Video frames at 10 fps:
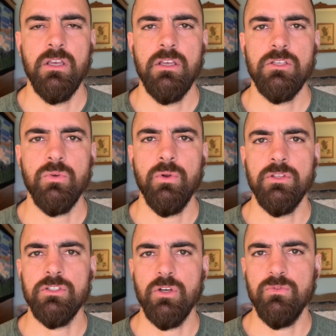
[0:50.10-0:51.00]
so on
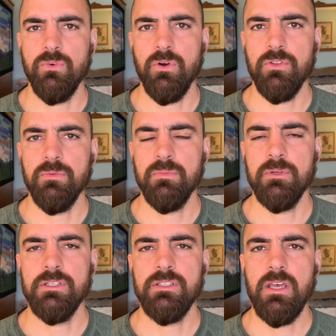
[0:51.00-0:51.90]
and so forth. But
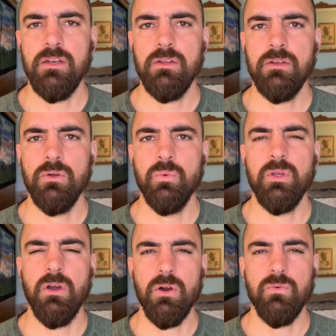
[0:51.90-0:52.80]
is that who
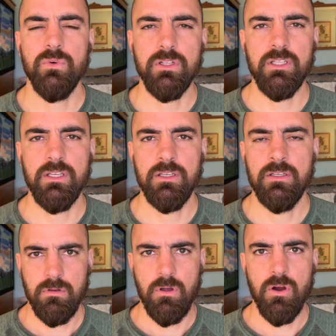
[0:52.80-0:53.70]
we are really?
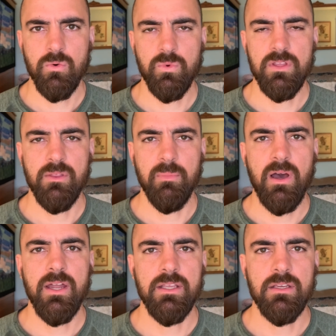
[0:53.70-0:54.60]
Are we the
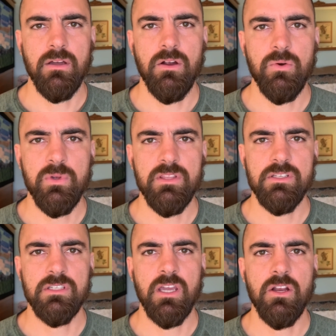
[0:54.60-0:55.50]
body? Are we this
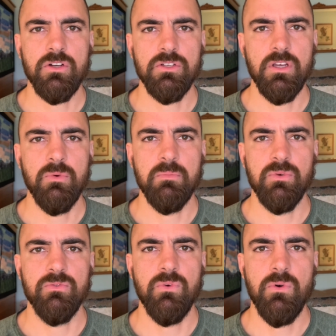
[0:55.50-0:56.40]
character that we
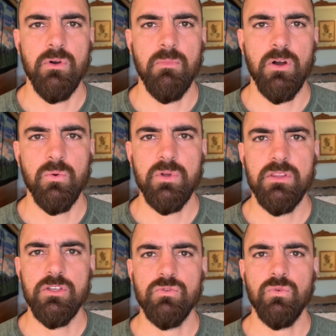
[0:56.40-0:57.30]
perform? Are we
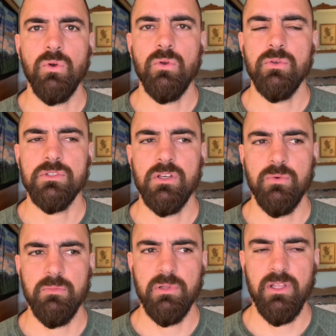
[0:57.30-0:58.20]
these roles that
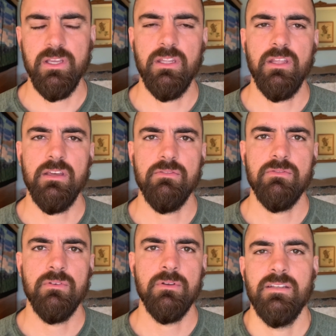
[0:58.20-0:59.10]
we play in life?
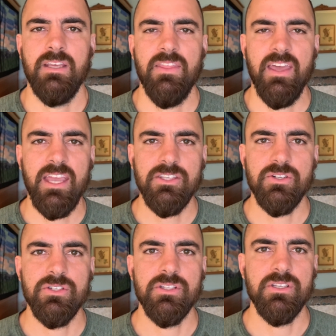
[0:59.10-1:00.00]
And the answer
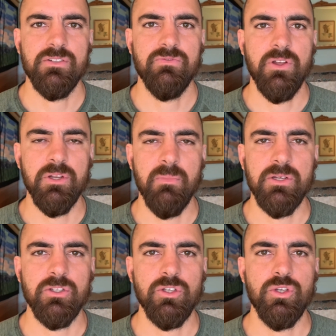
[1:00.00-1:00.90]
to this
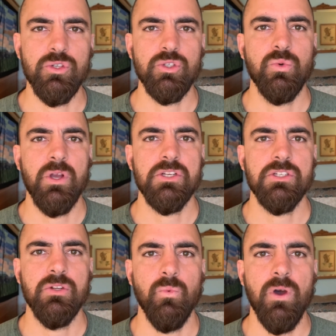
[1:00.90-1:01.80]
fundamental, huge
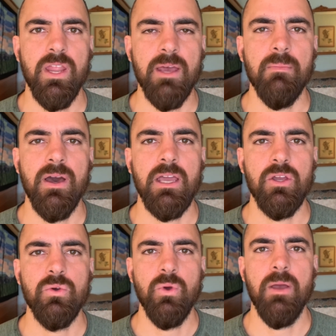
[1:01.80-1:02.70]
question, what am I?
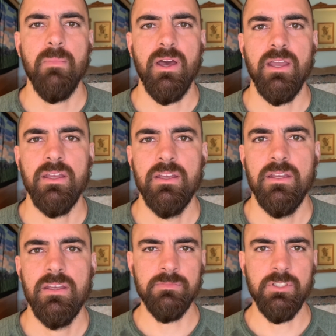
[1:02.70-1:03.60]
Who am I? In